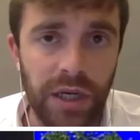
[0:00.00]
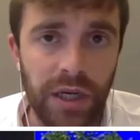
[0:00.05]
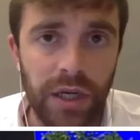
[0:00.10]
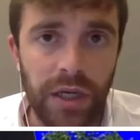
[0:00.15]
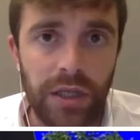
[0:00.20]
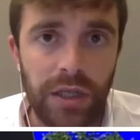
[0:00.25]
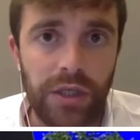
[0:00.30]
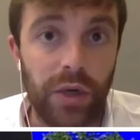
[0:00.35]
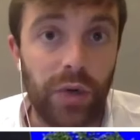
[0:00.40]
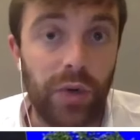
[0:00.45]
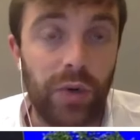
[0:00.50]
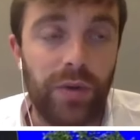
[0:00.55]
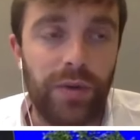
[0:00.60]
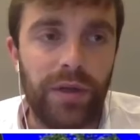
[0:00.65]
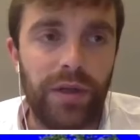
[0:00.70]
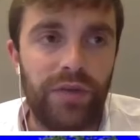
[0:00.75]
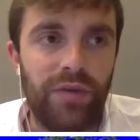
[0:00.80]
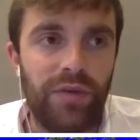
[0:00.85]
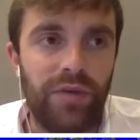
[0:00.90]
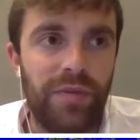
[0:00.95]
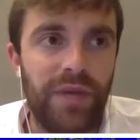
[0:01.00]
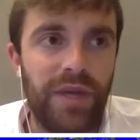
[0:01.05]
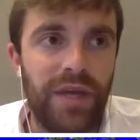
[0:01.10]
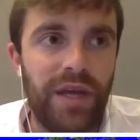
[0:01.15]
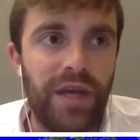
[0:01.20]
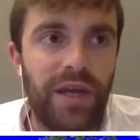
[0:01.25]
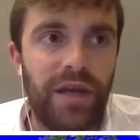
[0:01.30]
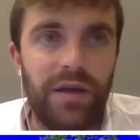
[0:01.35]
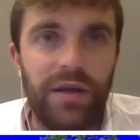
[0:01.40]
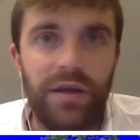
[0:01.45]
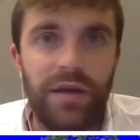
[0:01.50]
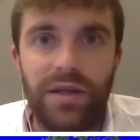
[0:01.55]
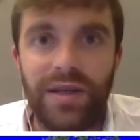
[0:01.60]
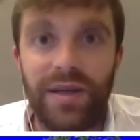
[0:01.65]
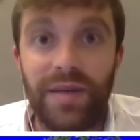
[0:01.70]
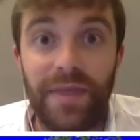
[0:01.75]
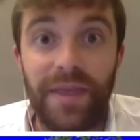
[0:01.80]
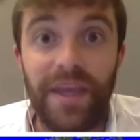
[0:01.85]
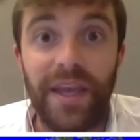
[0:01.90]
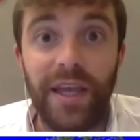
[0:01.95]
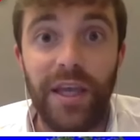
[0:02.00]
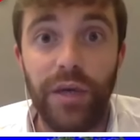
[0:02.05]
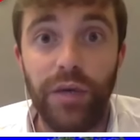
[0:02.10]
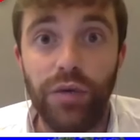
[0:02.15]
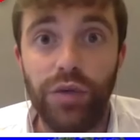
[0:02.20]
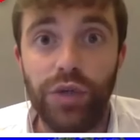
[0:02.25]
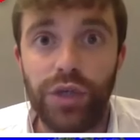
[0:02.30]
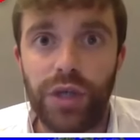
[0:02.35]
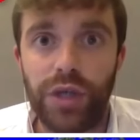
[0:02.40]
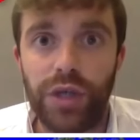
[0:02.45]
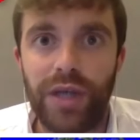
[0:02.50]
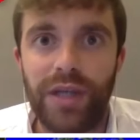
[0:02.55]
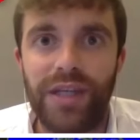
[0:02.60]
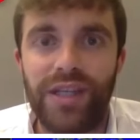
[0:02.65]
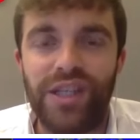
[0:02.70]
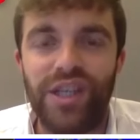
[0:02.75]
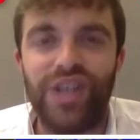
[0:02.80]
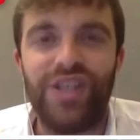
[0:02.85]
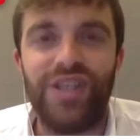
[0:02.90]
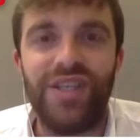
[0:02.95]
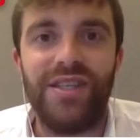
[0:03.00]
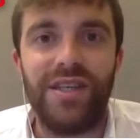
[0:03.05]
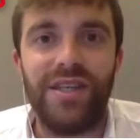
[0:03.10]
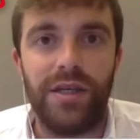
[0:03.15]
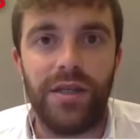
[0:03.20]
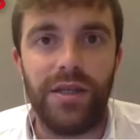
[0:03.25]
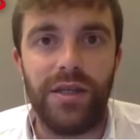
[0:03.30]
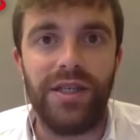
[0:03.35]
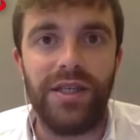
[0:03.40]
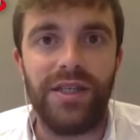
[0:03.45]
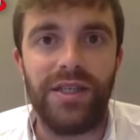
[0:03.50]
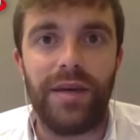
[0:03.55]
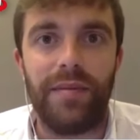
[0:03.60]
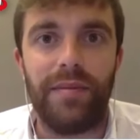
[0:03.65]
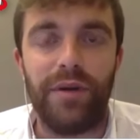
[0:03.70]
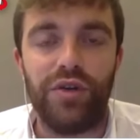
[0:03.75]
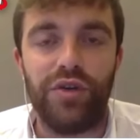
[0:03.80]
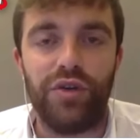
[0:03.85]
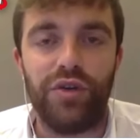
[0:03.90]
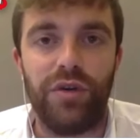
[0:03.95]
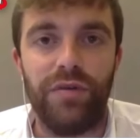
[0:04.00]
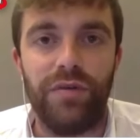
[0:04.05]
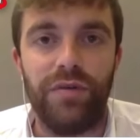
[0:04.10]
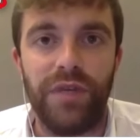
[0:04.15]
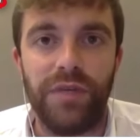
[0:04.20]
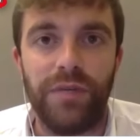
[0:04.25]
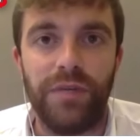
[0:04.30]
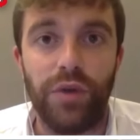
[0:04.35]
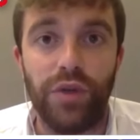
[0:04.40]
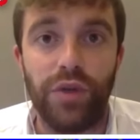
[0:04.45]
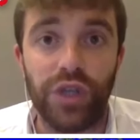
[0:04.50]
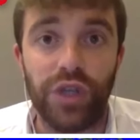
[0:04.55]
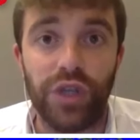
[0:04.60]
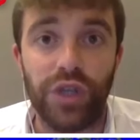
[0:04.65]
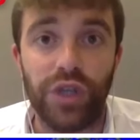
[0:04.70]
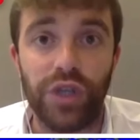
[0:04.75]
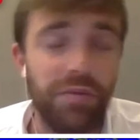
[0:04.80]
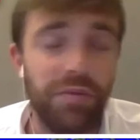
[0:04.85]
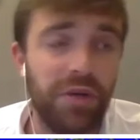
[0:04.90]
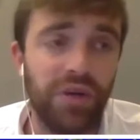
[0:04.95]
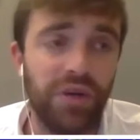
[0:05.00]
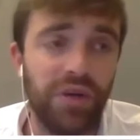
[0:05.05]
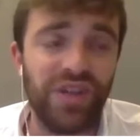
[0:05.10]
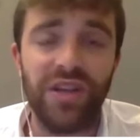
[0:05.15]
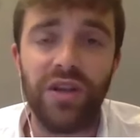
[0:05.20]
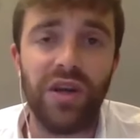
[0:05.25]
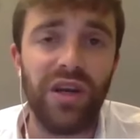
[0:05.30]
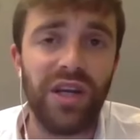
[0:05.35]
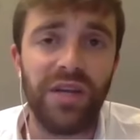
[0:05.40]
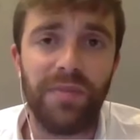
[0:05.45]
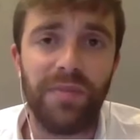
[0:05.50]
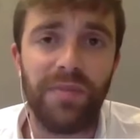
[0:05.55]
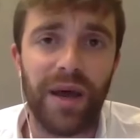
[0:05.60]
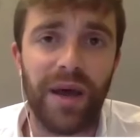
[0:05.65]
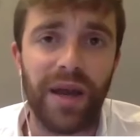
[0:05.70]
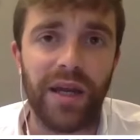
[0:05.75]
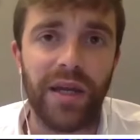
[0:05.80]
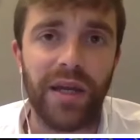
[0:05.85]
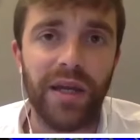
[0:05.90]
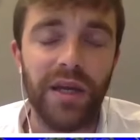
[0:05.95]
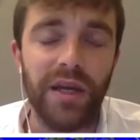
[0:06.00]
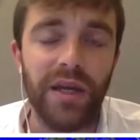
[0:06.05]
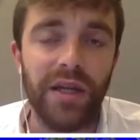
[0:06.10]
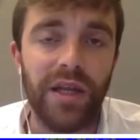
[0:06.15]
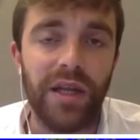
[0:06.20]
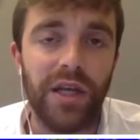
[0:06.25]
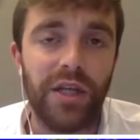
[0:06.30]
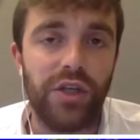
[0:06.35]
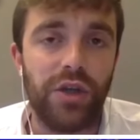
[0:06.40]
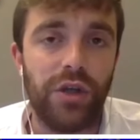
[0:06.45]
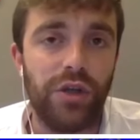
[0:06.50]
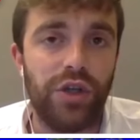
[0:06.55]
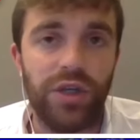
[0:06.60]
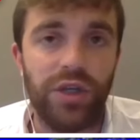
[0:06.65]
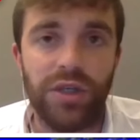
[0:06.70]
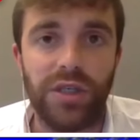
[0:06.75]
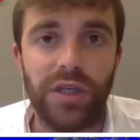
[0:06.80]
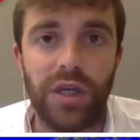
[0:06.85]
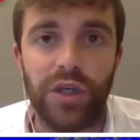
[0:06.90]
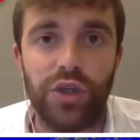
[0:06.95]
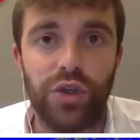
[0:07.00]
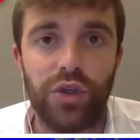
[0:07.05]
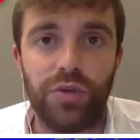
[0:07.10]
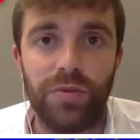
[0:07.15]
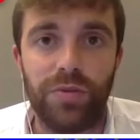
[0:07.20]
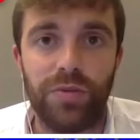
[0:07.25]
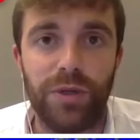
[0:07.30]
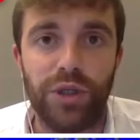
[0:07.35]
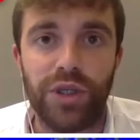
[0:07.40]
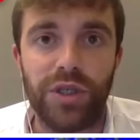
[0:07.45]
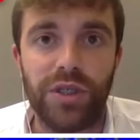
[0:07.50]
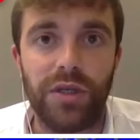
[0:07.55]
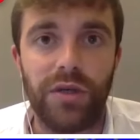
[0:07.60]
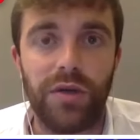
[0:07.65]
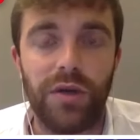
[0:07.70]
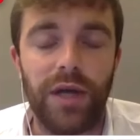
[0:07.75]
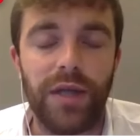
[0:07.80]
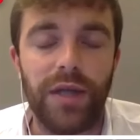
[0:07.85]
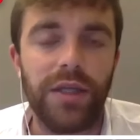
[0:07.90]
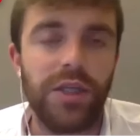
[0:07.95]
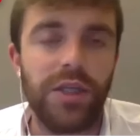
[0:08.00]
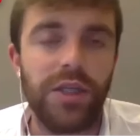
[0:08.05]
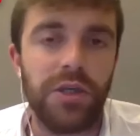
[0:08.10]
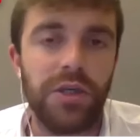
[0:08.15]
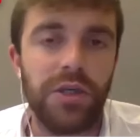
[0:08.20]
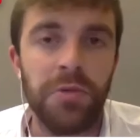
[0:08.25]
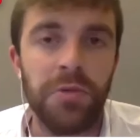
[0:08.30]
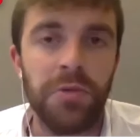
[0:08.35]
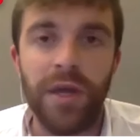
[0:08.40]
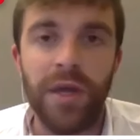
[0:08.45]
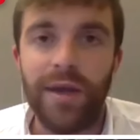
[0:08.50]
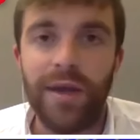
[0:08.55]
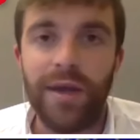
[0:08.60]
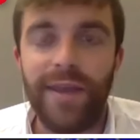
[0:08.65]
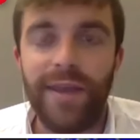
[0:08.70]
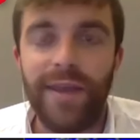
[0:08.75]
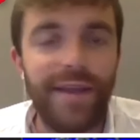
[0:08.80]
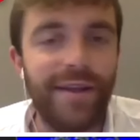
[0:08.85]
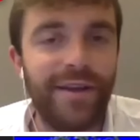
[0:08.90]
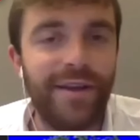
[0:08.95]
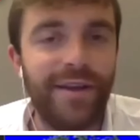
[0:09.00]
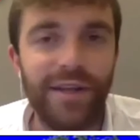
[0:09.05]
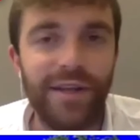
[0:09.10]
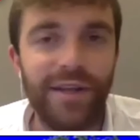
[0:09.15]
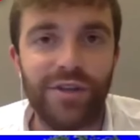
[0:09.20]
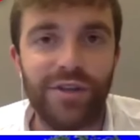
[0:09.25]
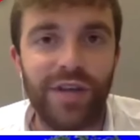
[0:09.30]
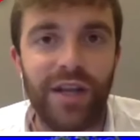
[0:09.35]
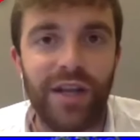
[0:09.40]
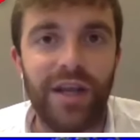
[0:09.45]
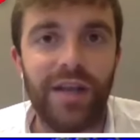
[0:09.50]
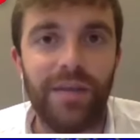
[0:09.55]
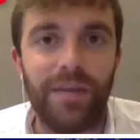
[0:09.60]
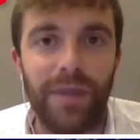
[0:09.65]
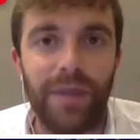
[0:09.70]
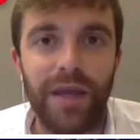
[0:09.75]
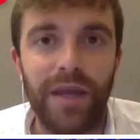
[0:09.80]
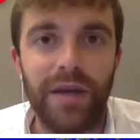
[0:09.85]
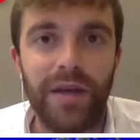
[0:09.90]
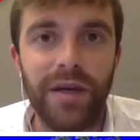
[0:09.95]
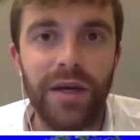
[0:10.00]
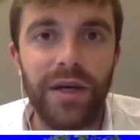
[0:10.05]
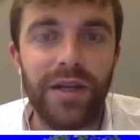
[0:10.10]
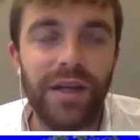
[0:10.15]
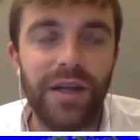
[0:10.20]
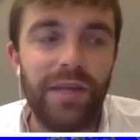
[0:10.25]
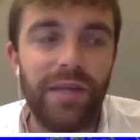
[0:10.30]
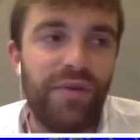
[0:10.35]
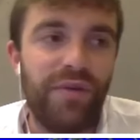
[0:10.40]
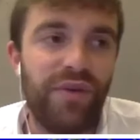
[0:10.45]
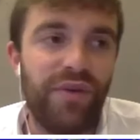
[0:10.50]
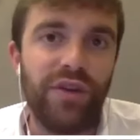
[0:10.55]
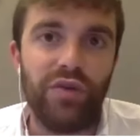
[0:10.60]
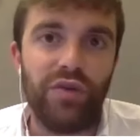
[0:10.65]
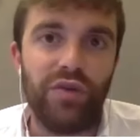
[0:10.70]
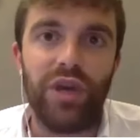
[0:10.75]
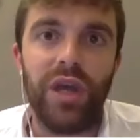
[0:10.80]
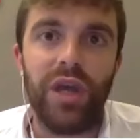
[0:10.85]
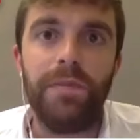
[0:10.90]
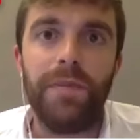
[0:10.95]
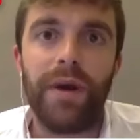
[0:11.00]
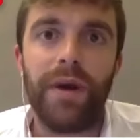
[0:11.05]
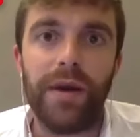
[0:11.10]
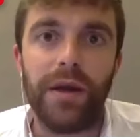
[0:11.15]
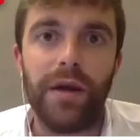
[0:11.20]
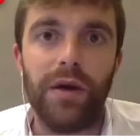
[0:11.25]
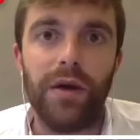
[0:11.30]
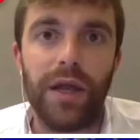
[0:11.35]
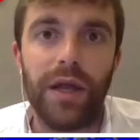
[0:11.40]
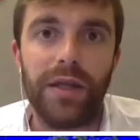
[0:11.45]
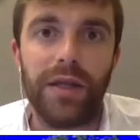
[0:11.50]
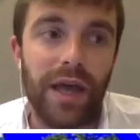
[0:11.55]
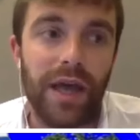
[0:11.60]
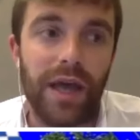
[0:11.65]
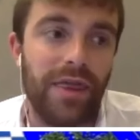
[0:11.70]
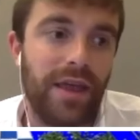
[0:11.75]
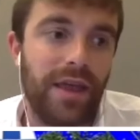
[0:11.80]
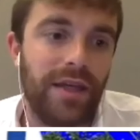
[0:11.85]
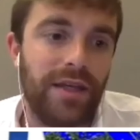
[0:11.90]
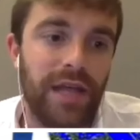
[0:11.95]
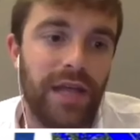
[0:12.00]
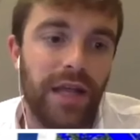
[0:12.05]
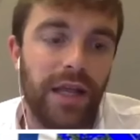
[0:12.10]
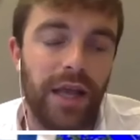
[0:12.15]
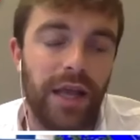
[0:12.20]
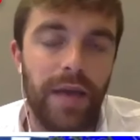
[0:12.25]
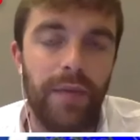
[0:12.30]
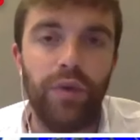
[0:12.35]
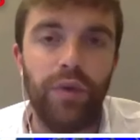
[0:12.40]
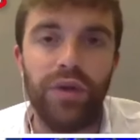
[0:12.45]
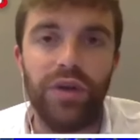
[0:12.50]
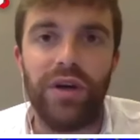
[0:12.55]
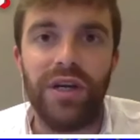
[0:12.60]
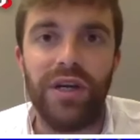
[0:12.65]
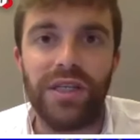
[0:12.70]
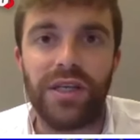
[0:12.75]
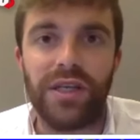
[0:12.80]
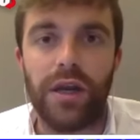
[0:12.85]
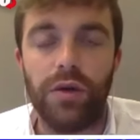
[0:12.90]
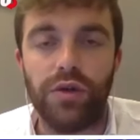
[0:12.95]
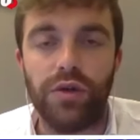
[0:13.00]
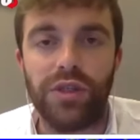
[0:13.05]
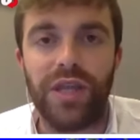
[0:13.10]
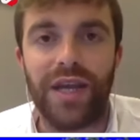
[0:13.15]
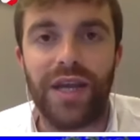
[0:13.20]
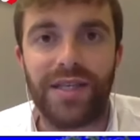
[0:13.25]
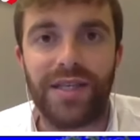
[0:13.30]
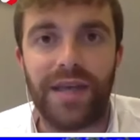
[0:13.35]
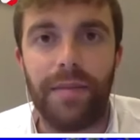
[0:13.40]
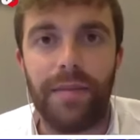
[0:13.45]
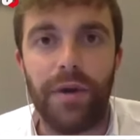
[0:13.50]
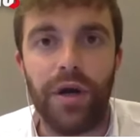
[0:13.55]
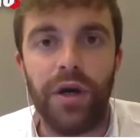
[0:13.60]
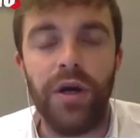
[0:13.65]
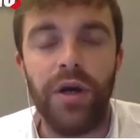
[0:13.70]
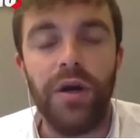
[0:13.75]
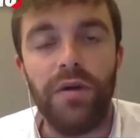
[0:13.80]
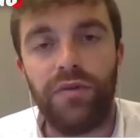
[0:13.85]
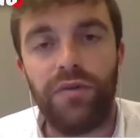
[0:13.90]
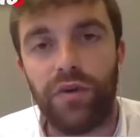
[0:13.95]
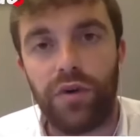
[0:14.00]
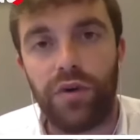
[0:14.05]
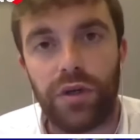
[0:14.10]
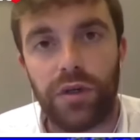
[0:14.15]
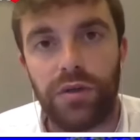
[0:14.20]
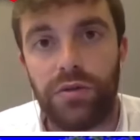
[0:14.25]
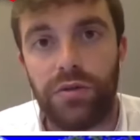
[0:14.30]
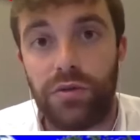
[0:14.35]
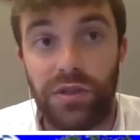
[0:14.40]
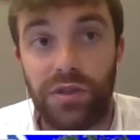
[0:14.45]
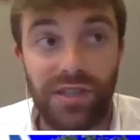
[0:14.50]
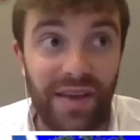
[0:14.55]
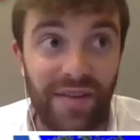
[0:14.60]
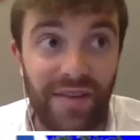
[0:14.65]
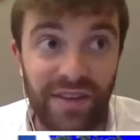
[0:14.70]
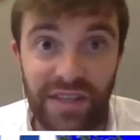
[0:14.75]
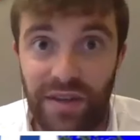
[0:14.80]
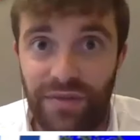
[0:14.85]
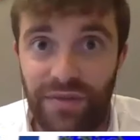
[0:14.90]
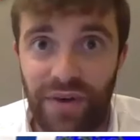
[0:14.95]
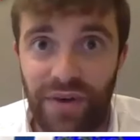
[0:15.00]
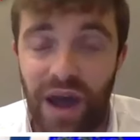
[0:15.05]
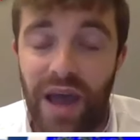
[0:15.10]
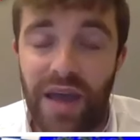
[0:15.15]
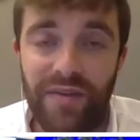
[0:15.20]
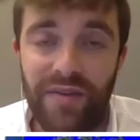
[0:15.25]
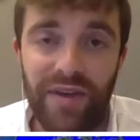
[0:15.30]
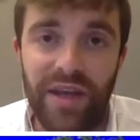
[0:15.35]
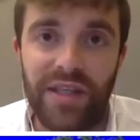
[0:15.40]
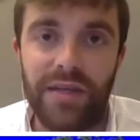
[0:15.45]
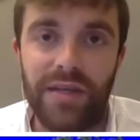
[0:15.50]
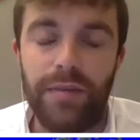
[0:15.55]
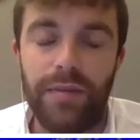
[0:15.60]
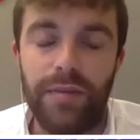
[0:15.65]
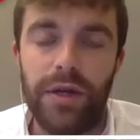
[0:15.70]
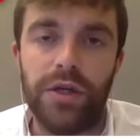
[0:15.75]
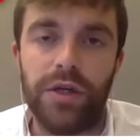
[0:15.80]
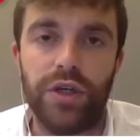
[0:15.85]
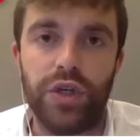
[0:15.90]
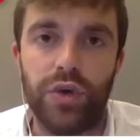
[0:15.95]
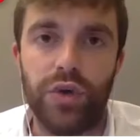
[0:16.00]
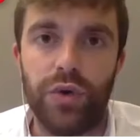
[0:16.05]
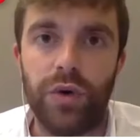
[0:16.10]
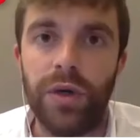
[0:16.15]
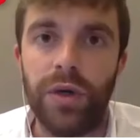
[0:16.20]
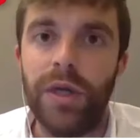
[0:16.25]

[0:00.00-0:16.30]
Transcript: So will be something huge, and it's not easy this summer to convince Borussia Dortmund because they don't need money. They sold Jadon Sancho to Manchester United, so they don't need to sell another player. They prefer to keep Erling Haaland and then sell him with a release clause next summer for 75, 80 million euro.